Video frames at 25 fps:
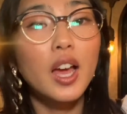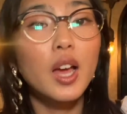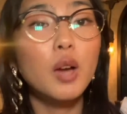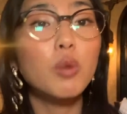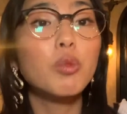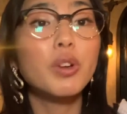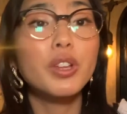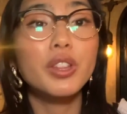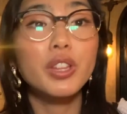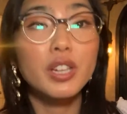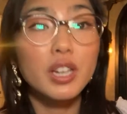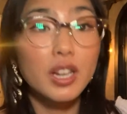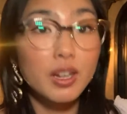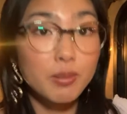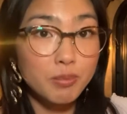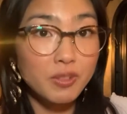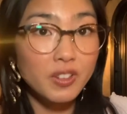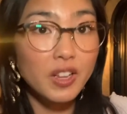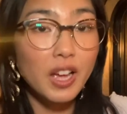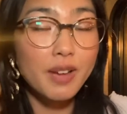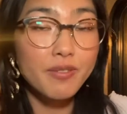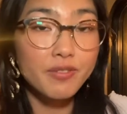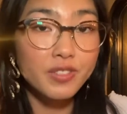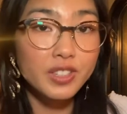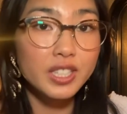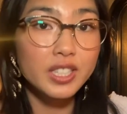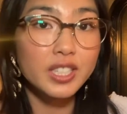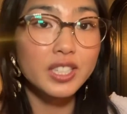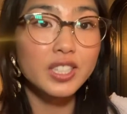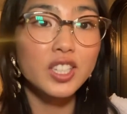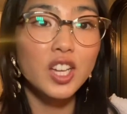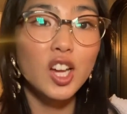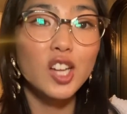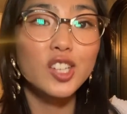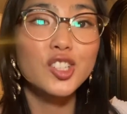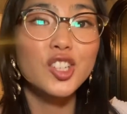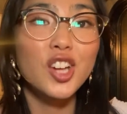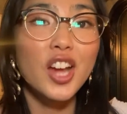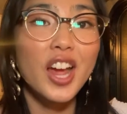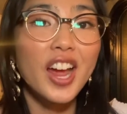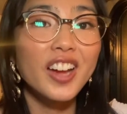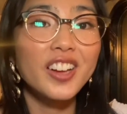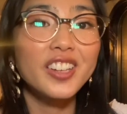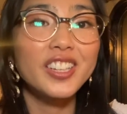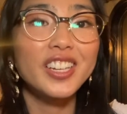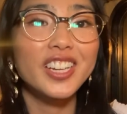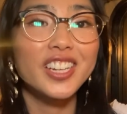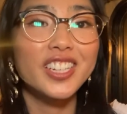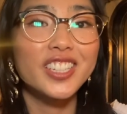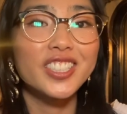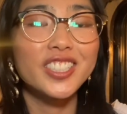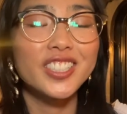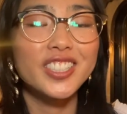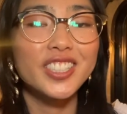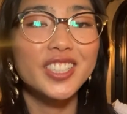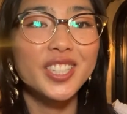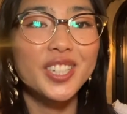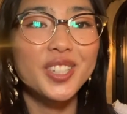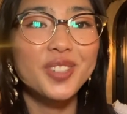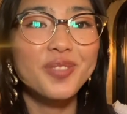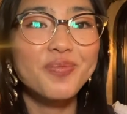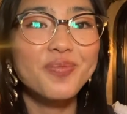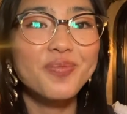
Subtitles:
with an emphasis on child agency.